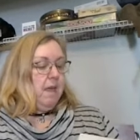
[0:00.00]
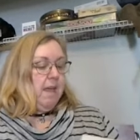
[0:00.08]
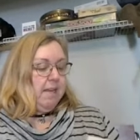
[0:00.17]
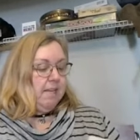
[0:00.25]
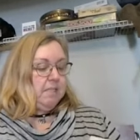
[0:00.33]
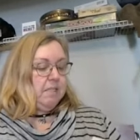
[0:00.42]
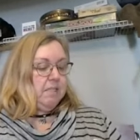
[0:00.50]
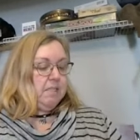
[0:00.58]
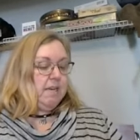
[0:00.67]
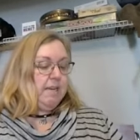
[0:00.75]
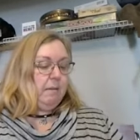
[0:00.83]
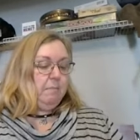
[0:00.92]
I guess he
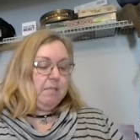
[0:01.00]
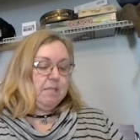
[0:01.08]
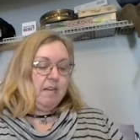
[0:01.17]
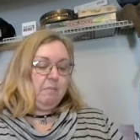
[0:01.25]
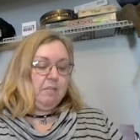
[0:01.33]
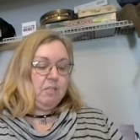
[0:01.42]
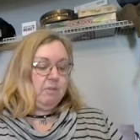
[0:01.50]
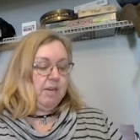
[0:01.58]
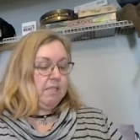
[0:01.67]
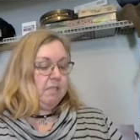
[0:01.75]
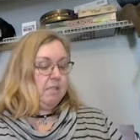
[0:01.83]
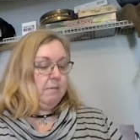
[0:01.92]
sat down beside me to
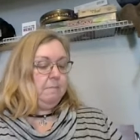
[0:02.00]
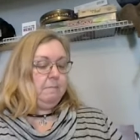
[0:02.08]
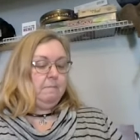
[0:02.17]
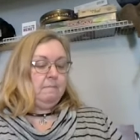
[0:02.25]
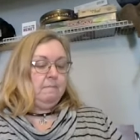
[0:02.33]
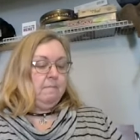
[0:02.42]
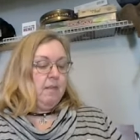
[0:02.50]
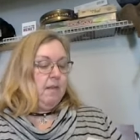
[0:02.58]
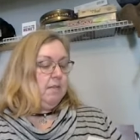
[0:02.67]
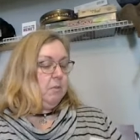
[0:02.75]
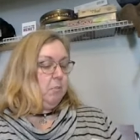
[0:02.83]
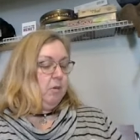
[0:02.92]
rest.
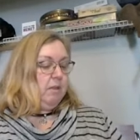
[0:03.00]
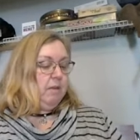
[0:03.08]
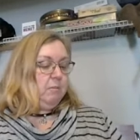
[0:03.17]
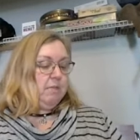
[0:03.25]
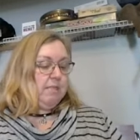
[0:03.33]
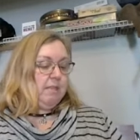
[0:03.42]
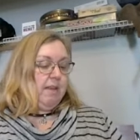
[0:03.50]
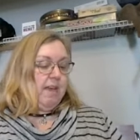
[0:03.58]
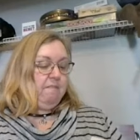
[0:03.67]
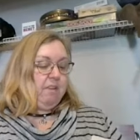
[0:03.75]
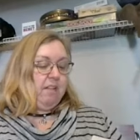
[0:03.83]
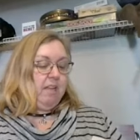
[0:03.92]
His breathing was still
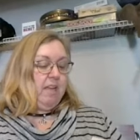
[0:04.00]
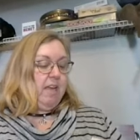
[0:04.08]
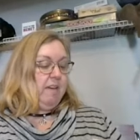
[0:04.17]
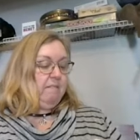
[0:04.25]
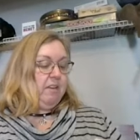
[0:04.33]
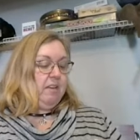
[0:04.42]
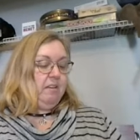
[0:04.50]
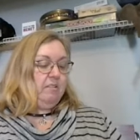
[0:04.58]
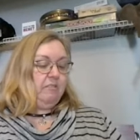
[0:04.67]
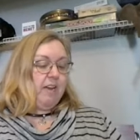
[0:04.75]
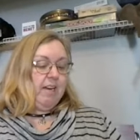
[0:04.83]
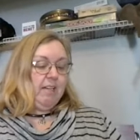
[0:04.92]
heavy.
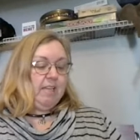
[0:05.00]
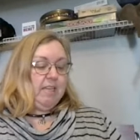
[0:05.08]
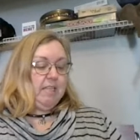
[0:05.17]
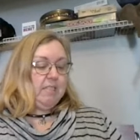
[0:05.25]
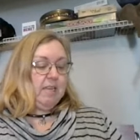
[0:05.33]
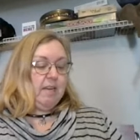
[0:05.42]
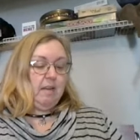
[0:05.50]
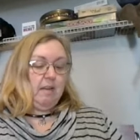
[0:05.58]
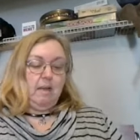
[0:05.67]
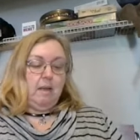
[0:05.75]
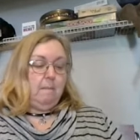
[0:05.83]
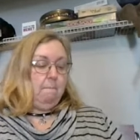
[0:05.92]
Finally, he said,
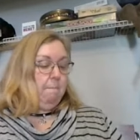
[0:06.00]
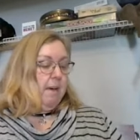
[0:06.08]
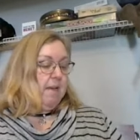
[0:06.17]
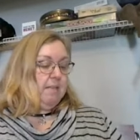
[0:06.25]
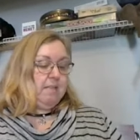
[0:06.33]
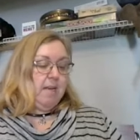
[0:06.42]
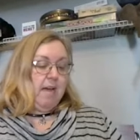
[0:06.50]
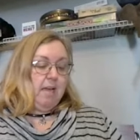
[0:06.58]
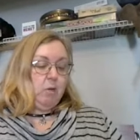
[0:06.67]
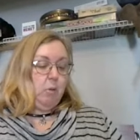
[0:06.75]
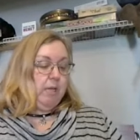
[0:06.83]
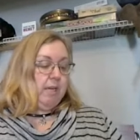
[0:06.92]
"Man die
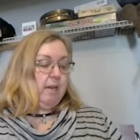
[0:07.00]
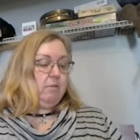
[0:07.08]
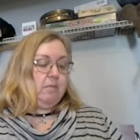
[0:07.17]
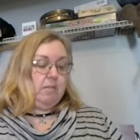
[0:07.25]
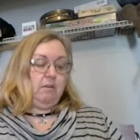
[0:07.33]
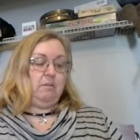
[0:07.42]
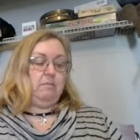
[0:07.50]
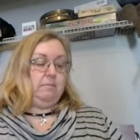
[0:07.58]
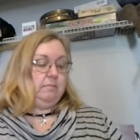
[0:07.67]
quick out here."